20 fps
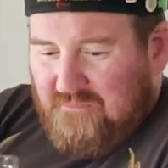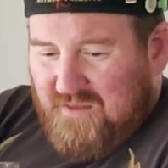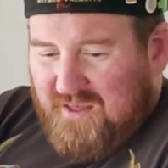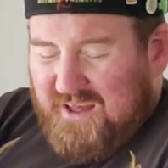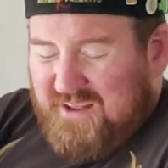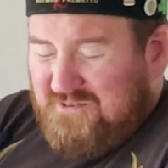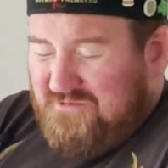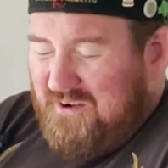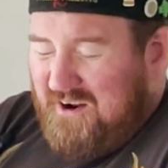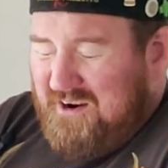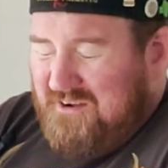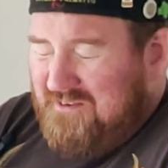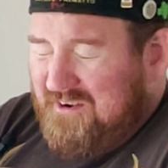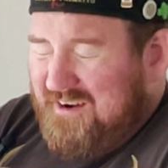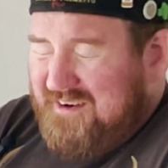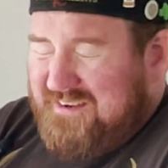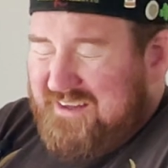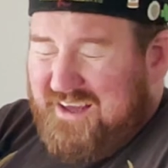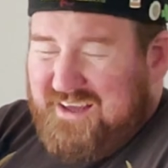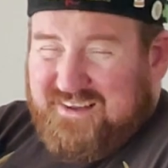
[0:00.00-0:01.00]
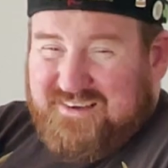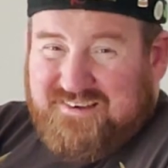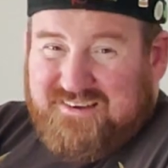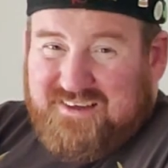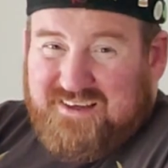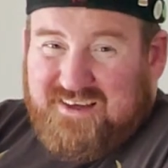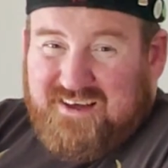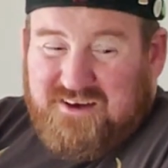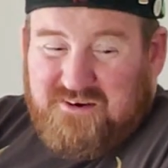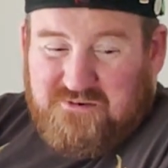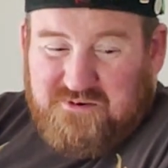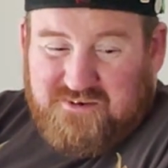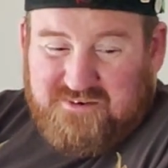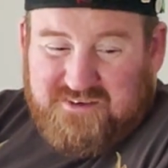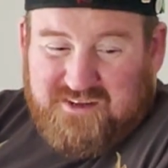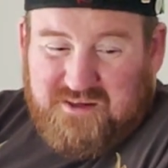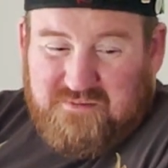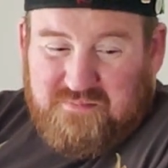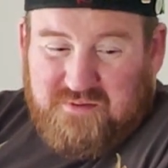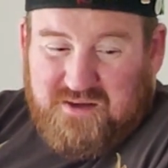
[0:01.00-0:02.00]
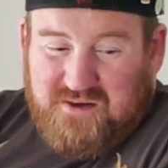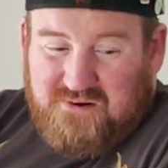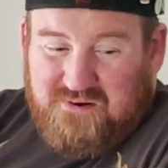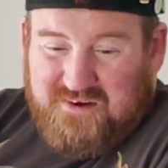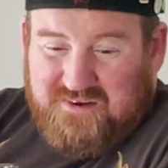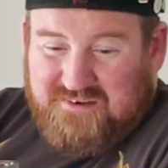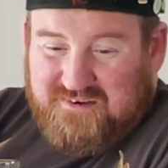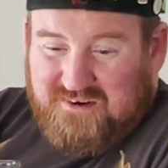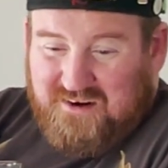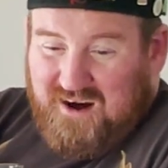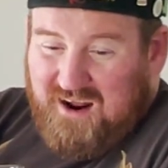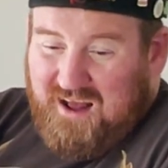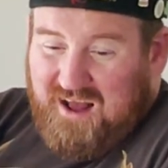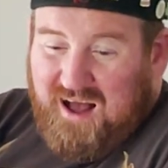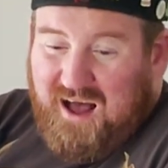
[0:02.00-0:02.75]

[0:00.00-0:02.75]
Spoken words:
It's very, very tasty. I will say, Big Oyster.